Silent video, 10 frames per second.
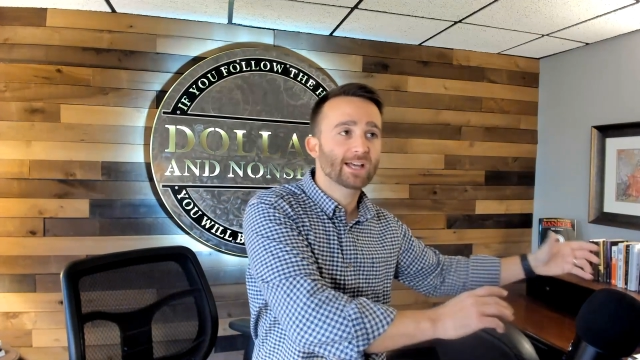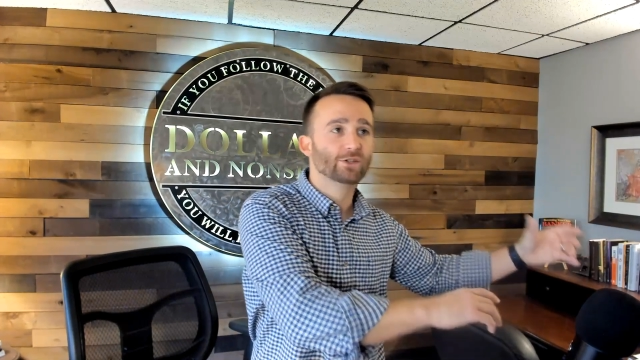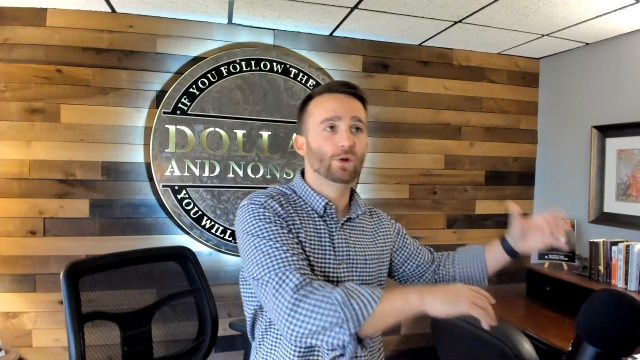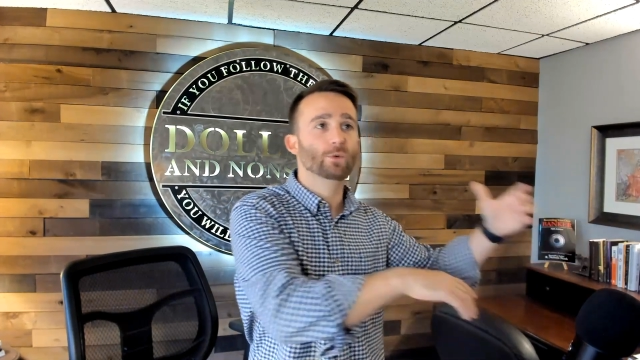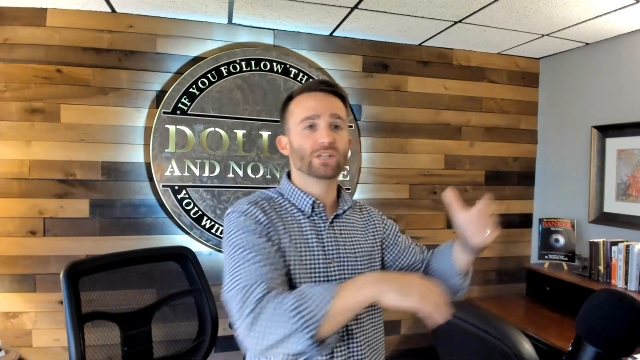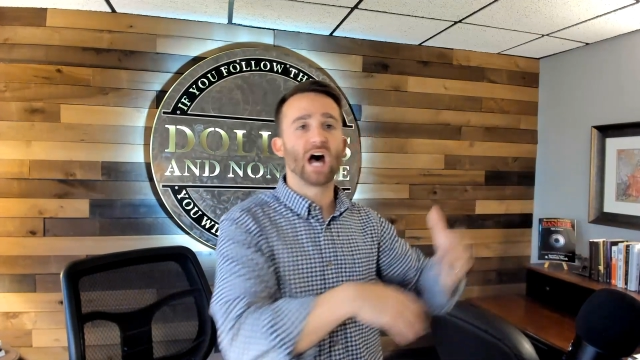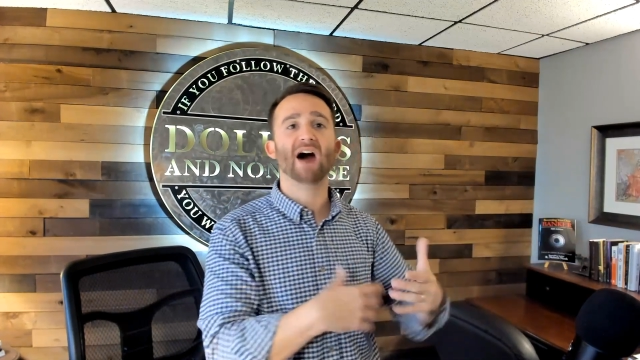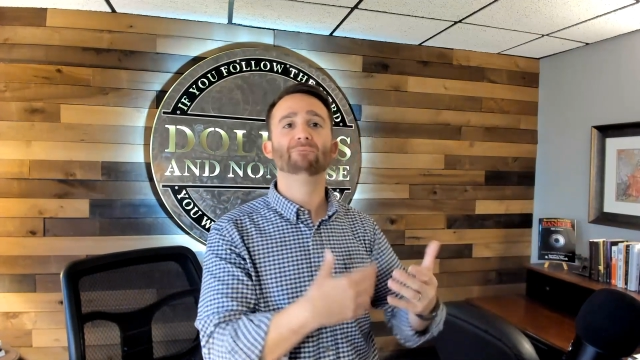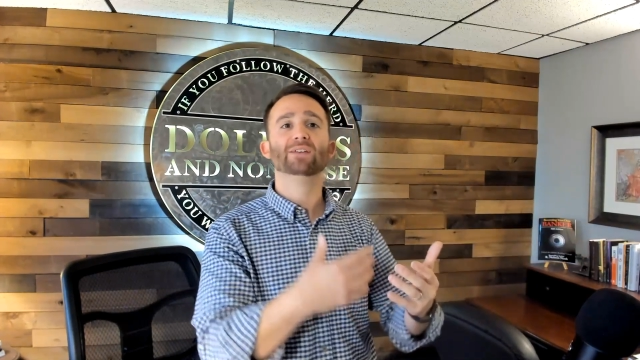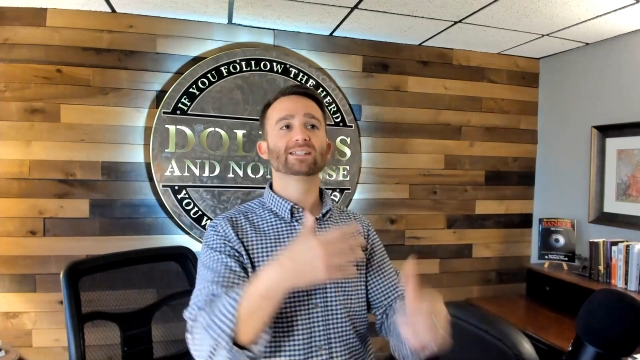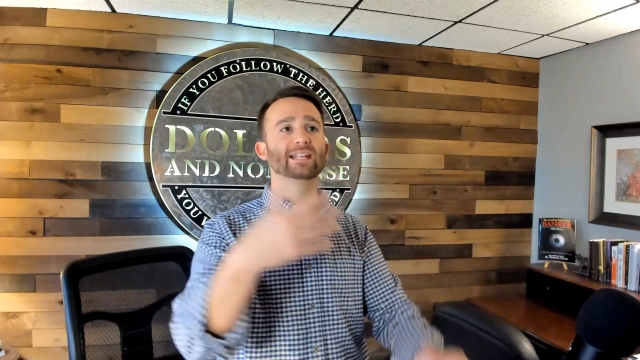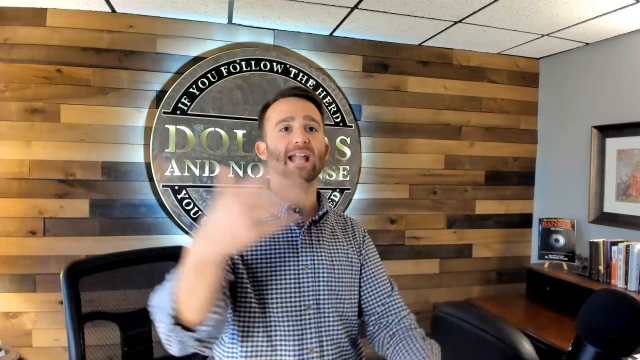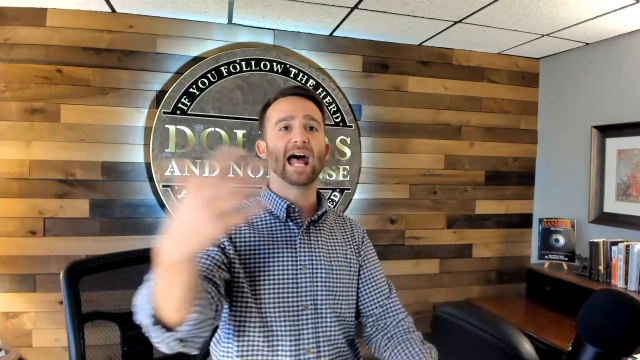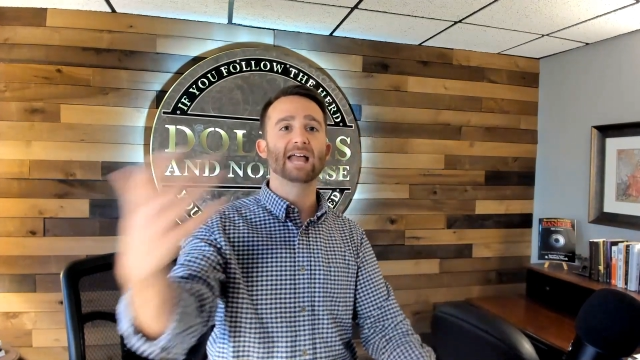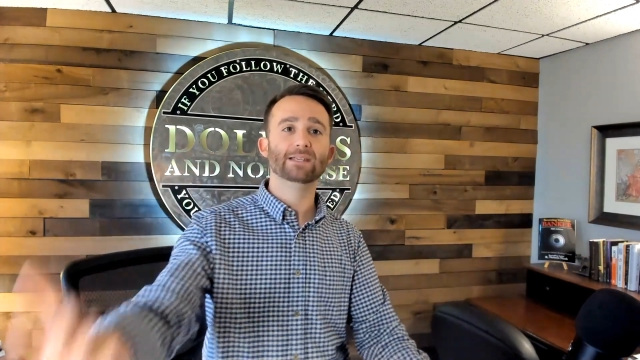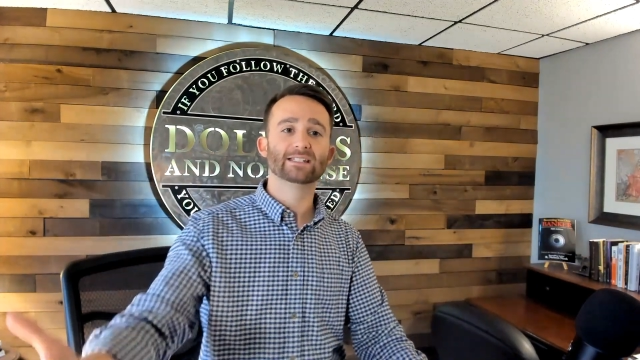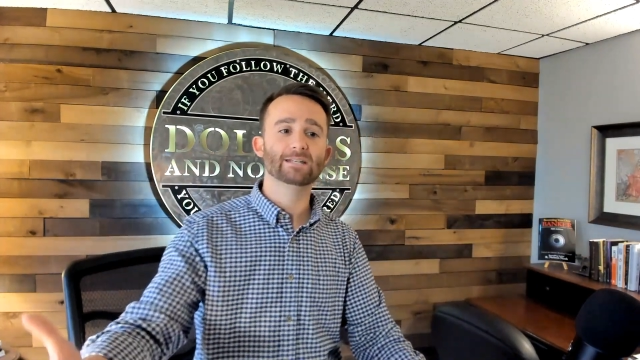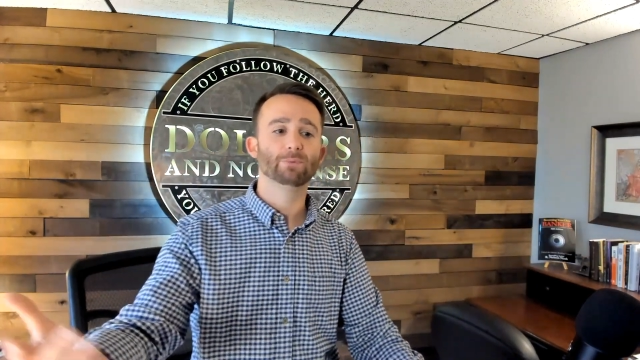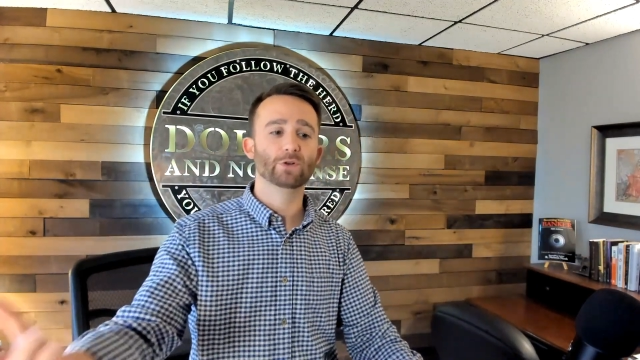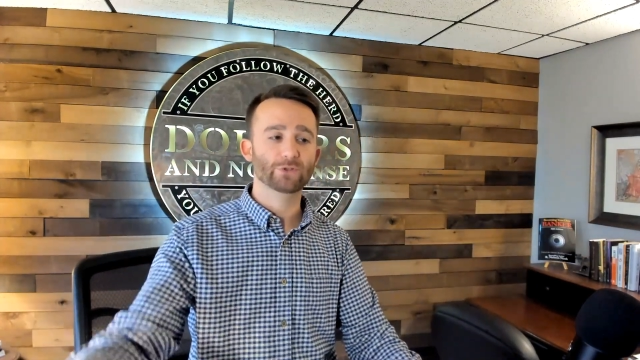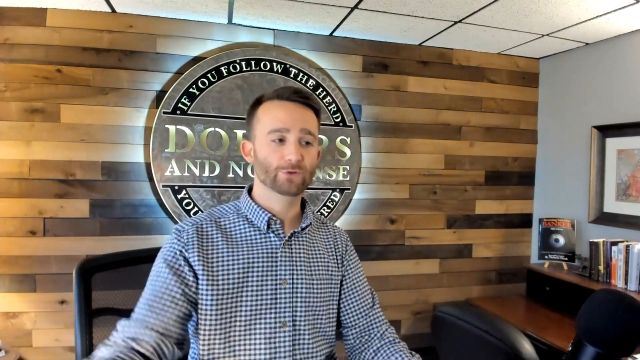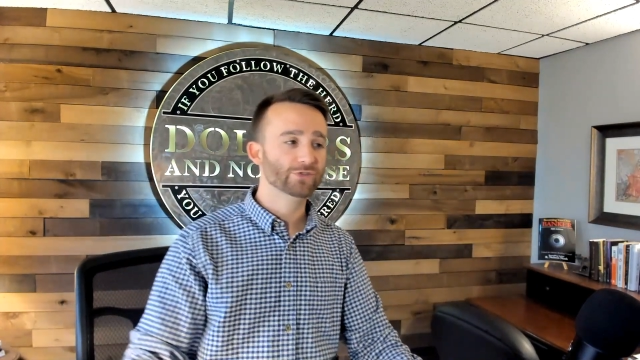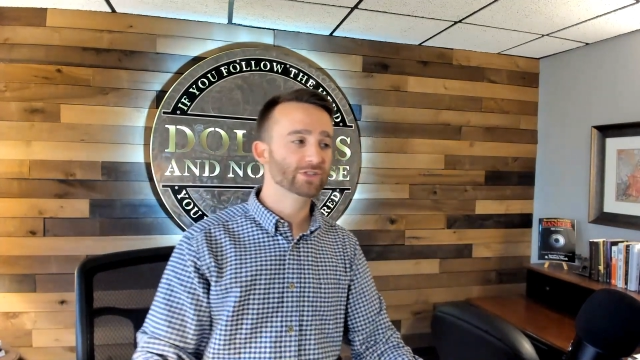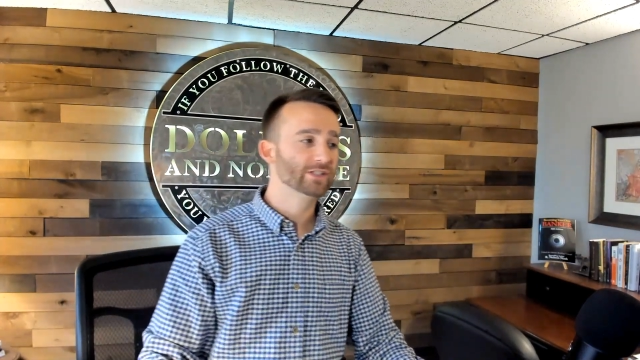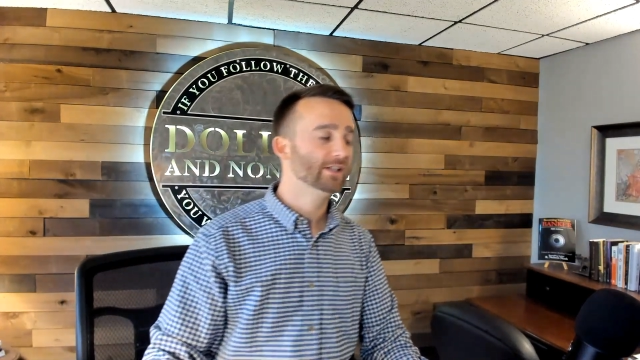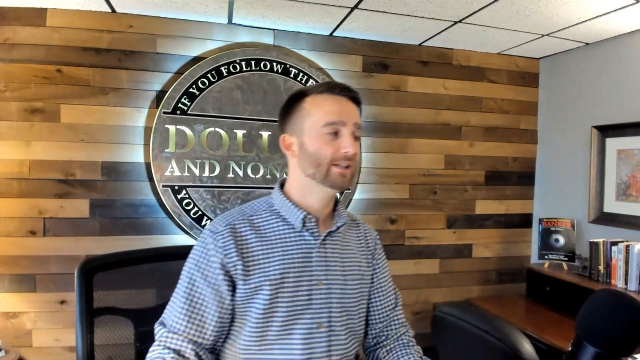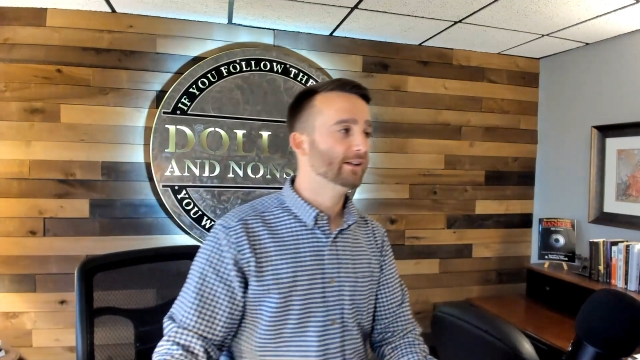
So it was obvious that IBC produced